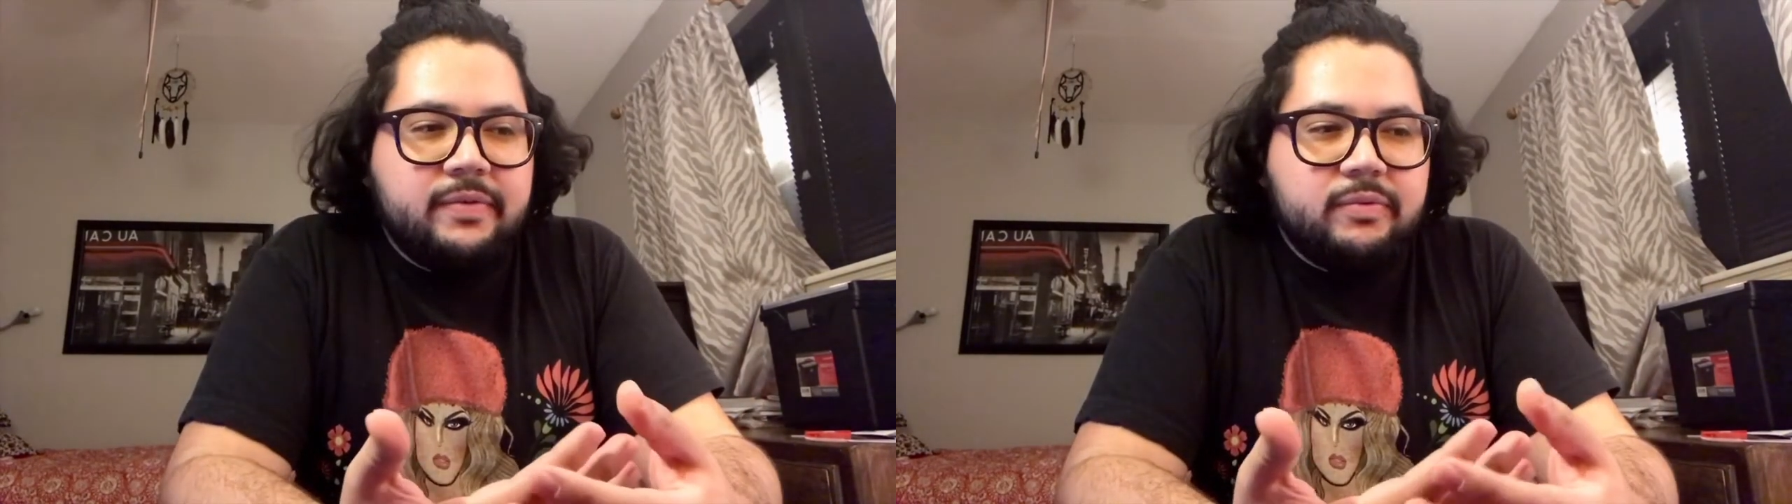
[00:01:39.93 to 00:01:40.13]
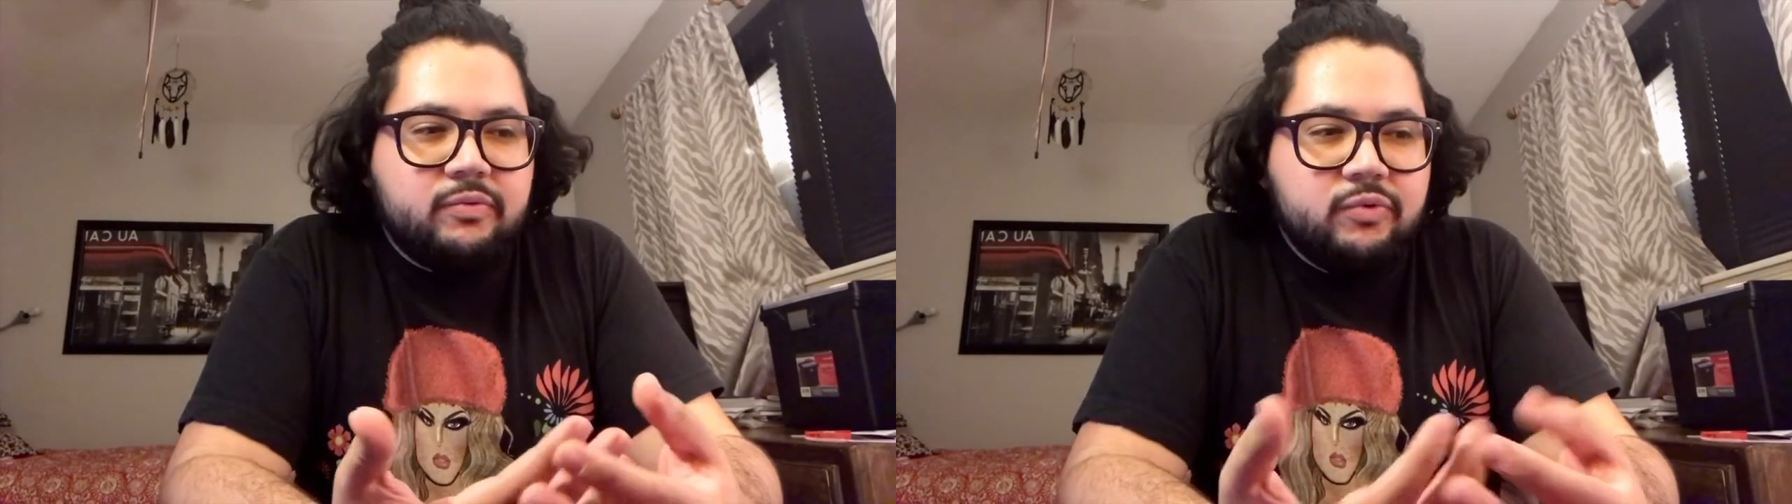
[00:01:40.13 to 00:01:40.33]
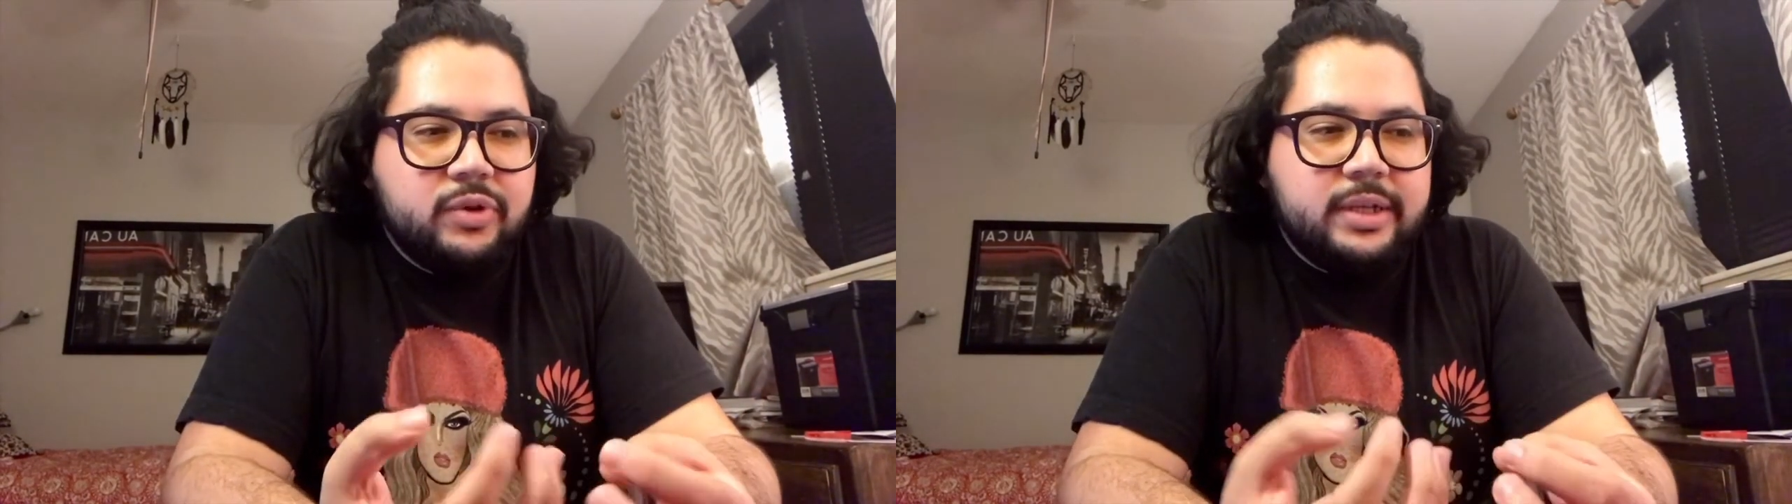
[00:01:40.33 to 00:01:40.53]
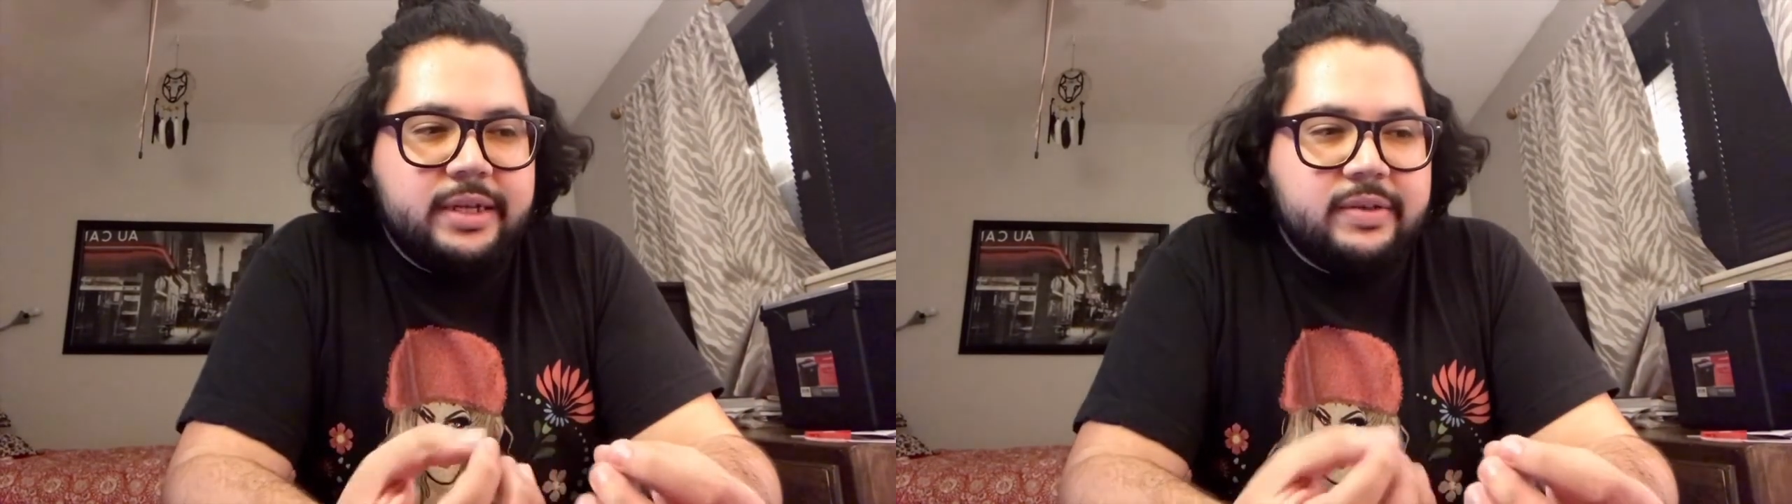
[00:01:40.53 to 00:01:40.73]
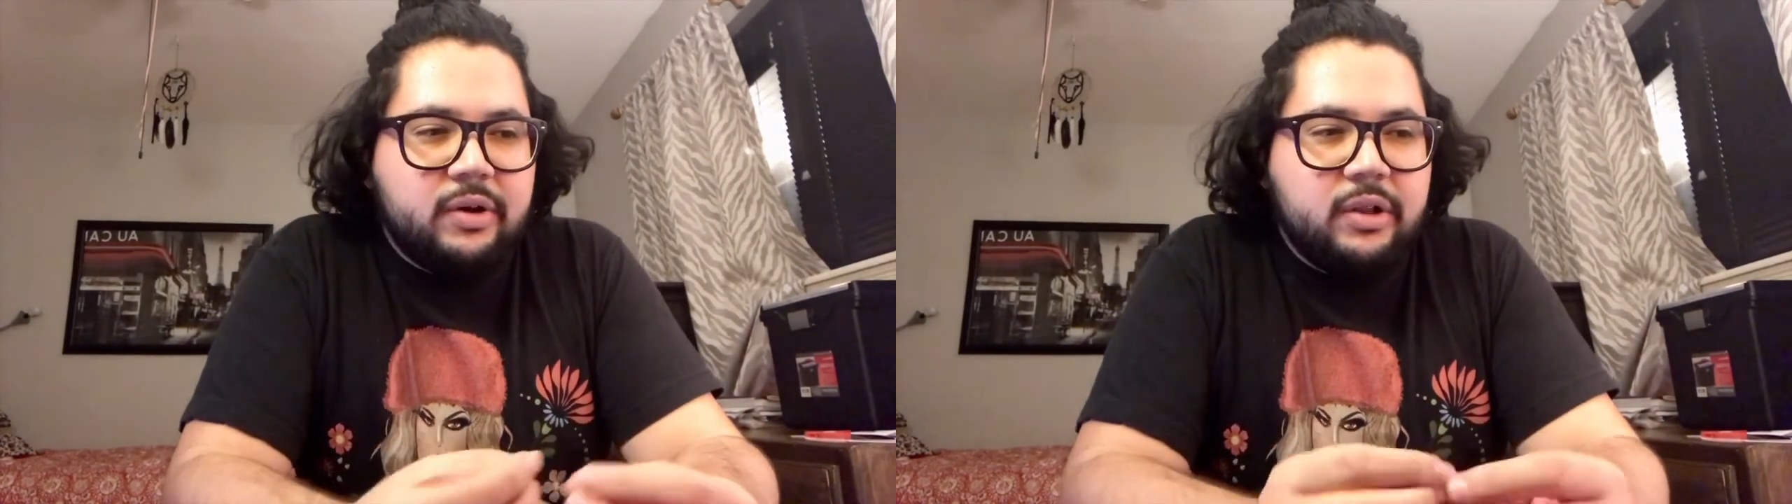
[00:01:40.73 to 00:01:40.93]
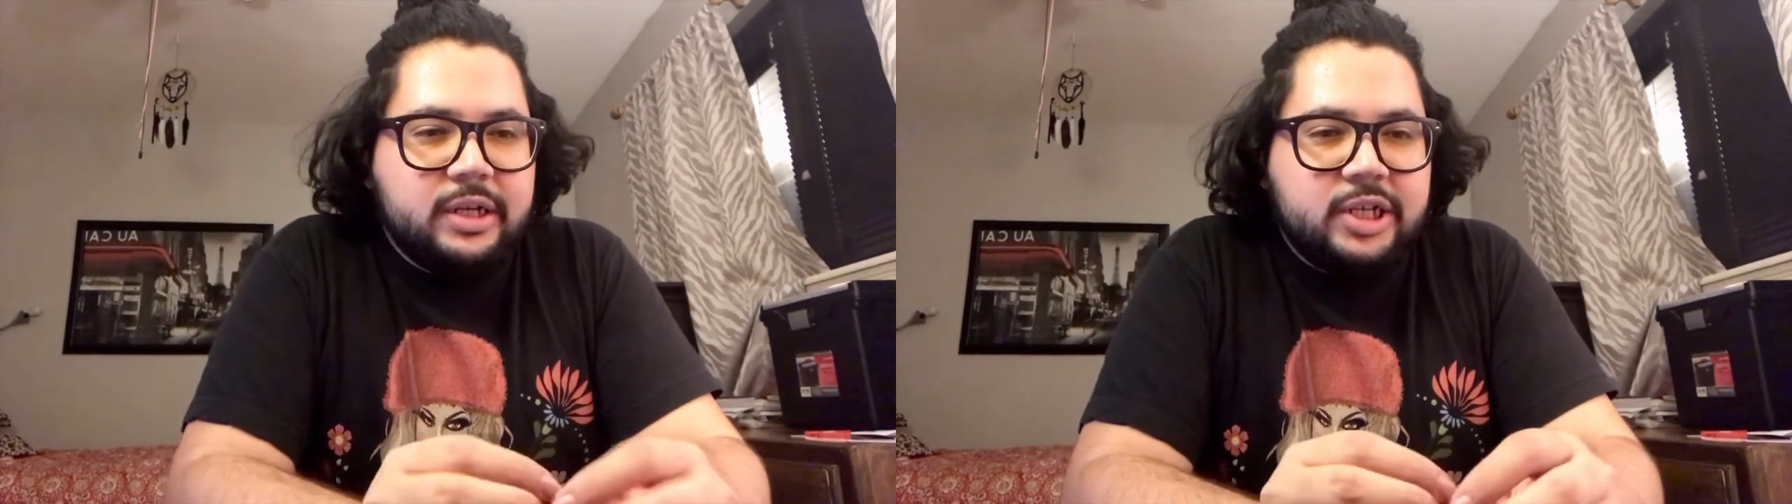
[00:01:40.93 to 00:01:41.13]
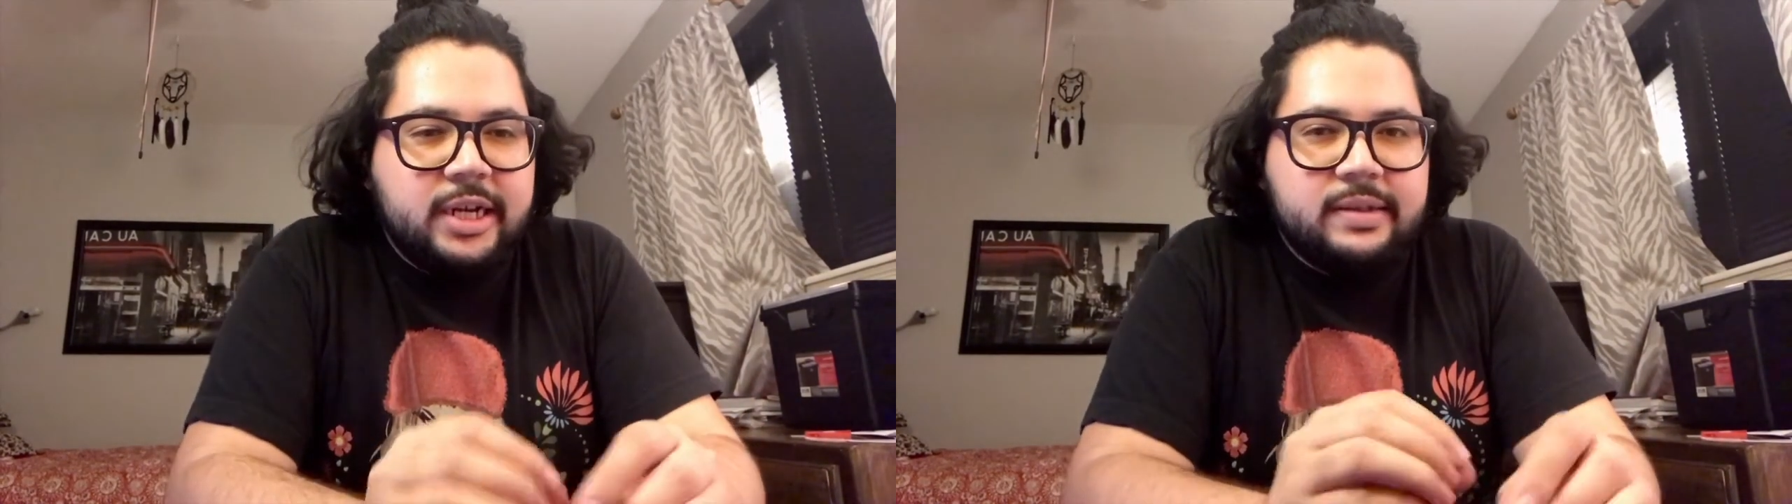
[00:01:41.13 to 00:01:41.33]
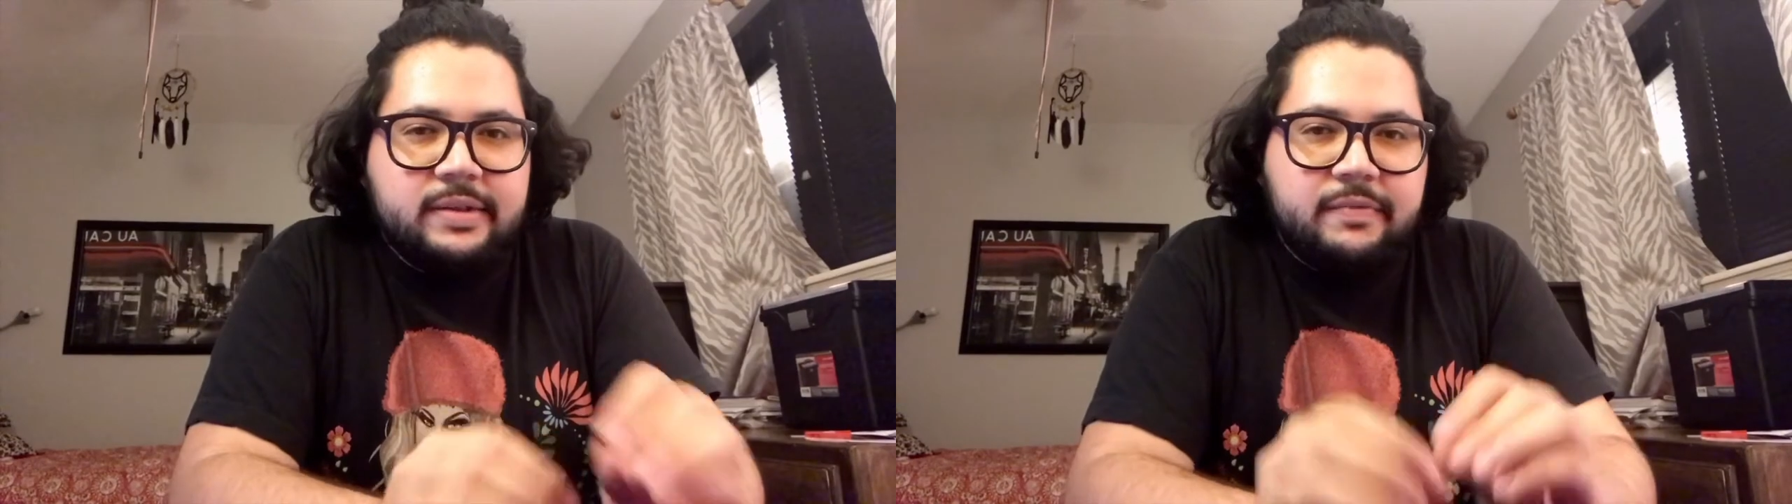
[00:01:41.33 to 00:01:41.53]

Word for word: really solid chances